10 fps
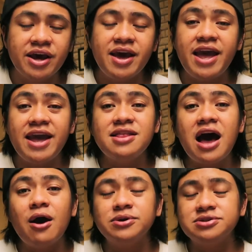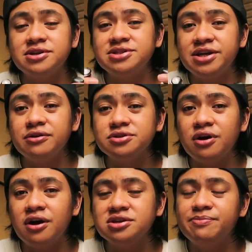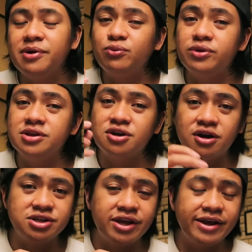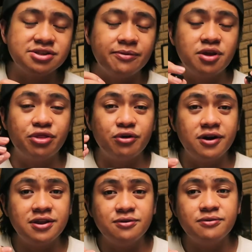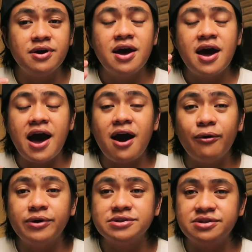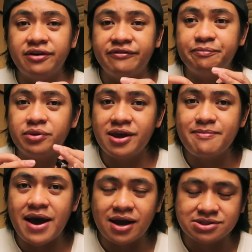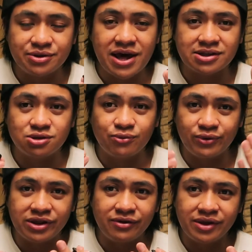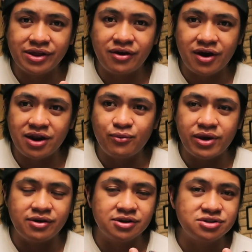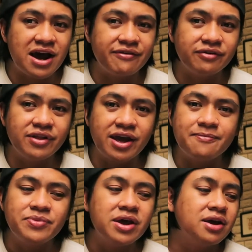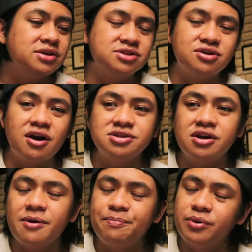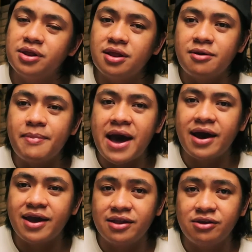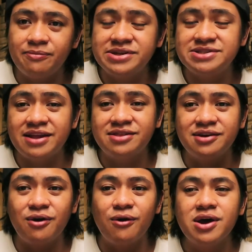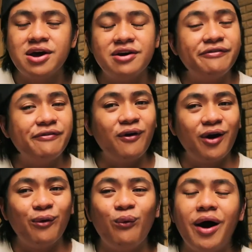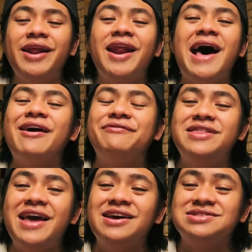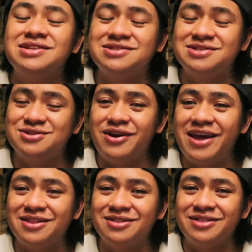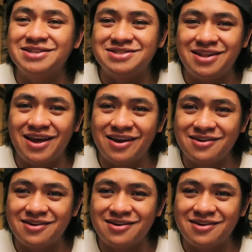8 hours on a single charge, but with the charging case up to 32 hours of playback. So that's really, really good whether you're traveling. Just charge it up, put it in your bag, and you'll be set to go for 1.5 days straight listening.